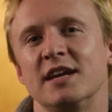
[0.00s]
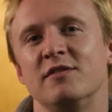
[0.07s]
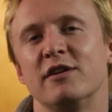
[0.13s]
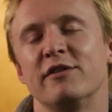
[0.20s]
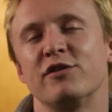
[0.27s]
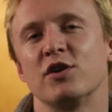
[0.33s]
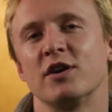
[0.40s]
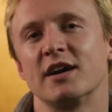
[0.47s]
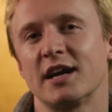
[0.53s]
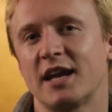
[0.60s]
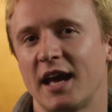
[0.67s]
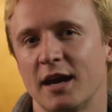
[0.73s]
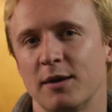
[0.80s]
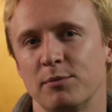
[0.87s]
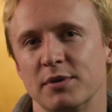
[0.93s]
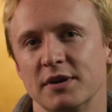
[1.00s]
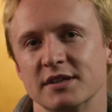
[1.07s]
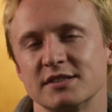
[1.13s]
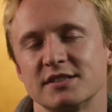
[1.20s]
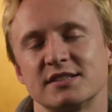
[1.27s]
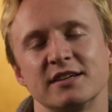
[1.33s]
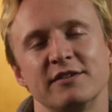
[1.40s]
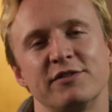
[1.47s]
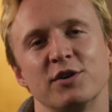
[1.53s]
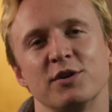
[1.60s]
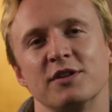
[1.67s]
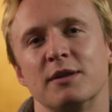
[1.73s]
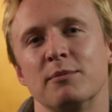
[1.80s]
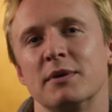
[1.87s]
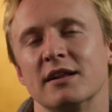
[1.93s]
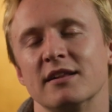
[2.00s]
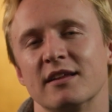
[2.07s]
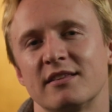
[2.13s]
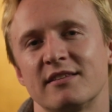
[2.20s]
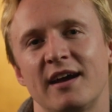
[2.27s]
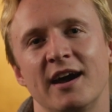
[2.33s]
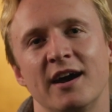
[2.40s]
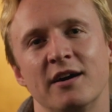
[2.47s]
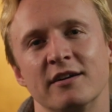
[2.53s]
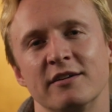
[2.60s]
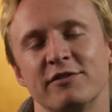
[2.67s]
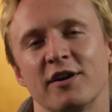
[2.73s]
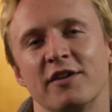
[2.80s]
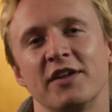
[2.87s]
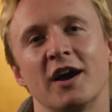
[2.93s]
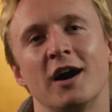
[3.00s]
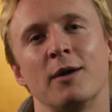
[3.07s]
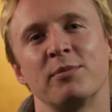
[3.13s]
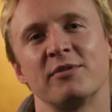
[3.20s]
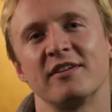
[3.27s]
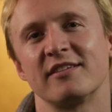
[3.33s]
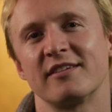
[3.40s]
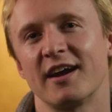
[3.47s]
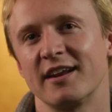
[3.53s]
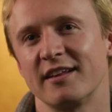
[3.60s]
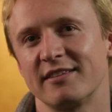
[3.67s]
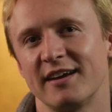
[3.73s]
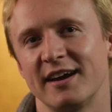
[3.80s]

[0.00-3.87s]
even if you're on campus, if you're in the middle of town, if you're on the opposite side of